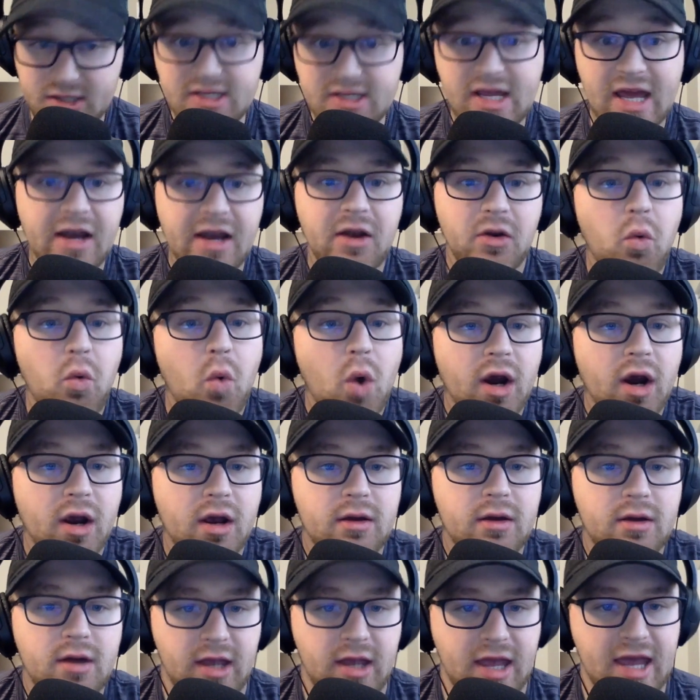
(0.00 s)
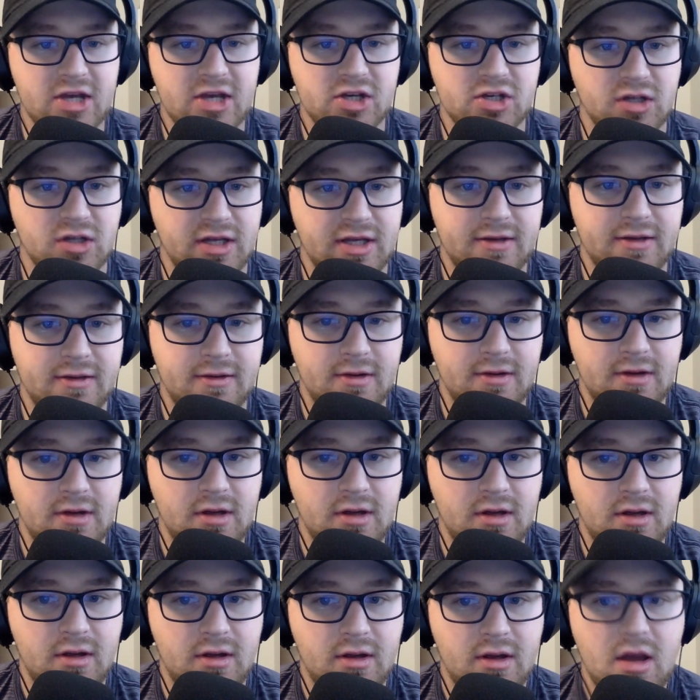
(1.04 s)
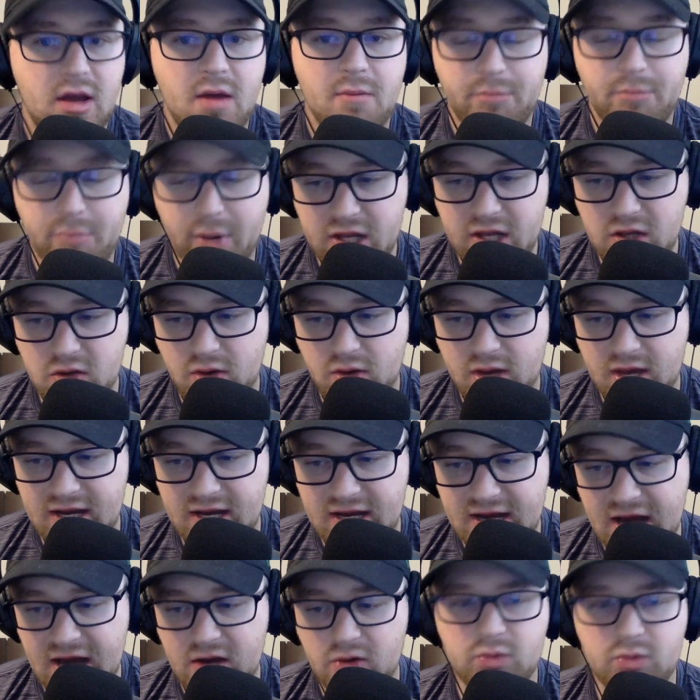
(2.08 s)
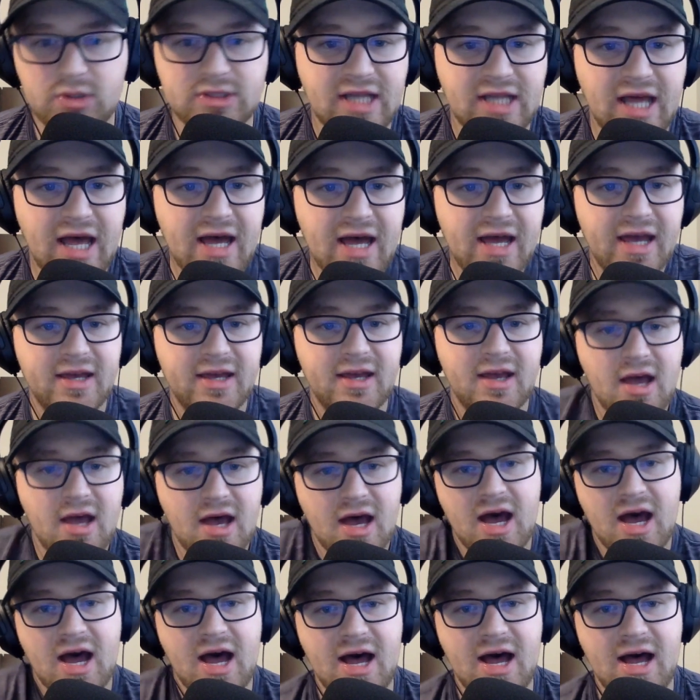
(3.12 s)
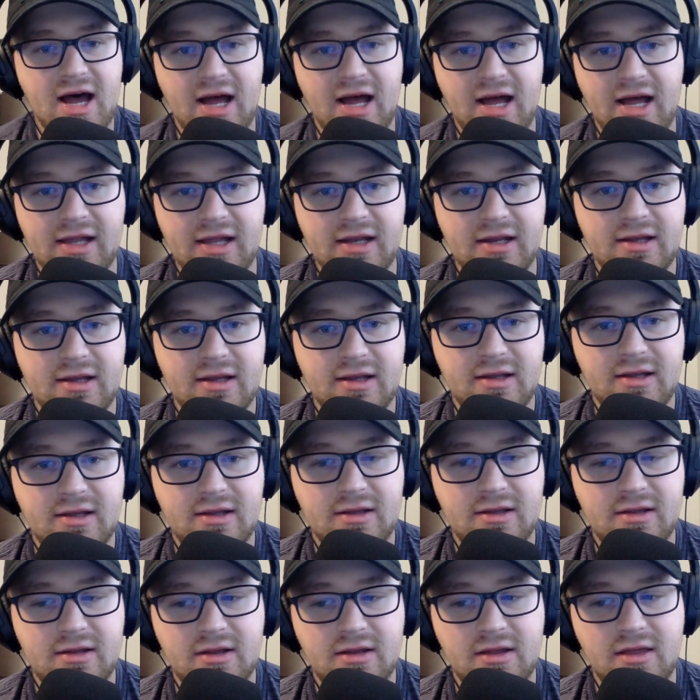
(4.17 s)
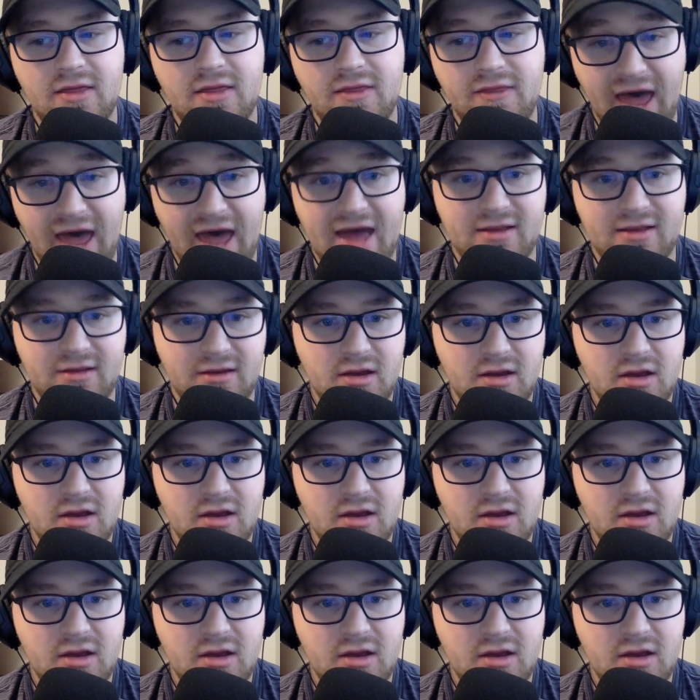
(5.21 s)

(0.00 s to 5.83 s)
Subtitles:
And it'll work occasionally. But you cannot rely on that.